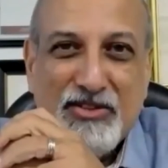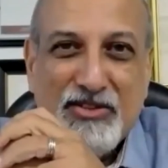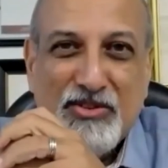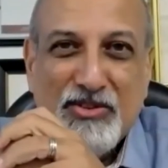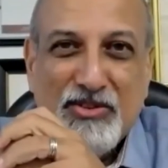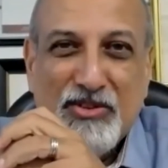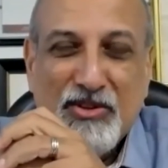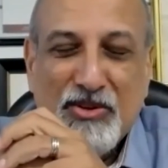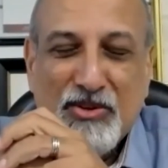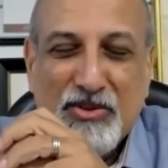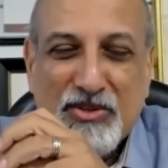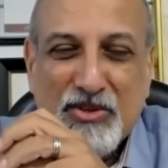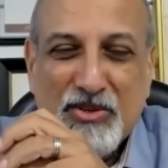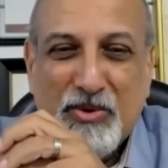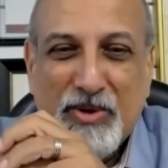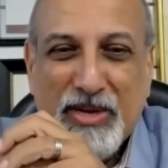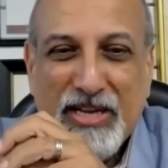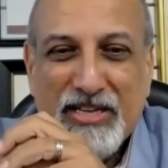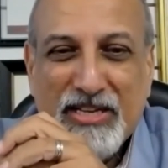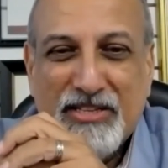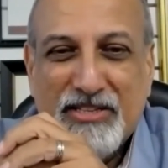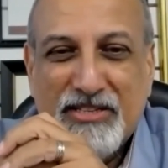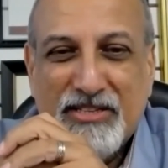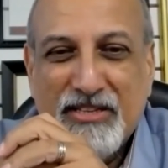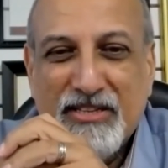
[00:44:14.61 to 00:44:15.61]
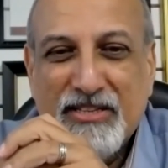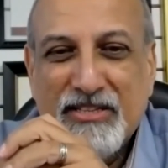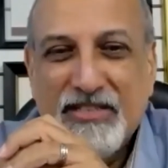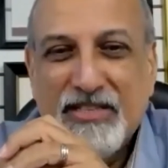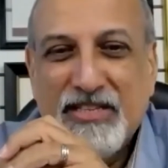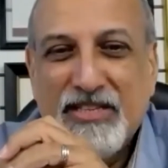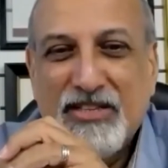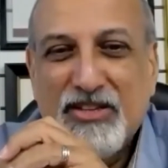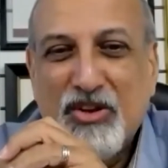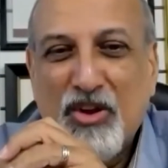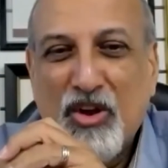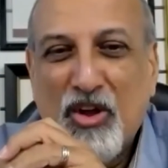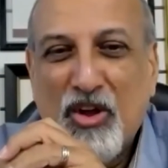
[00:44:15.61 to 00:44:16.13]
to those questions
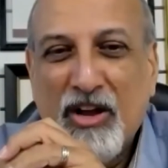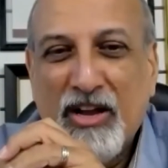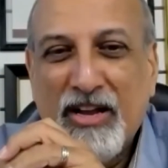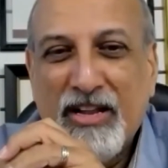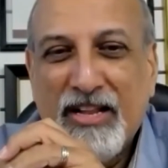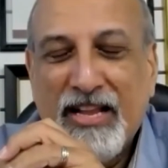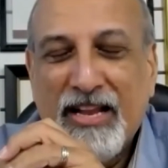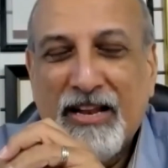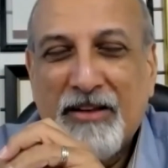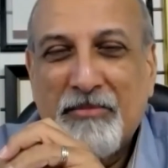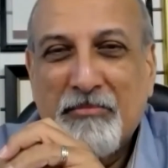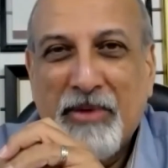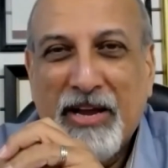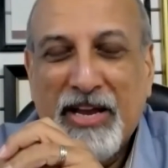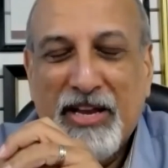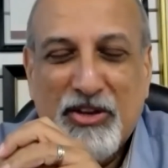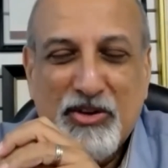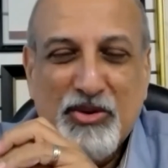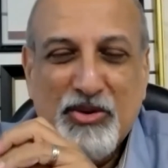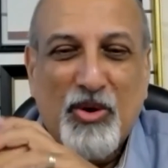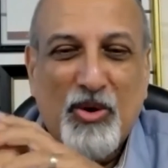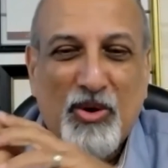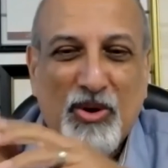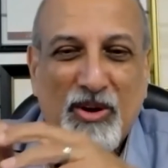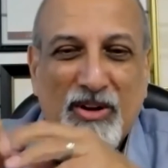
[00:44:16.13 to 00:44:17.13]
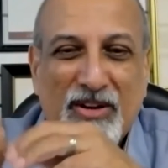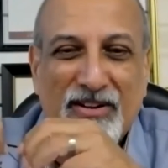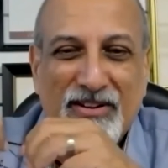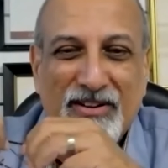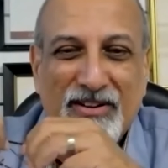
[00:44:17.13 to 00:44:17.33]
is longer than my talk.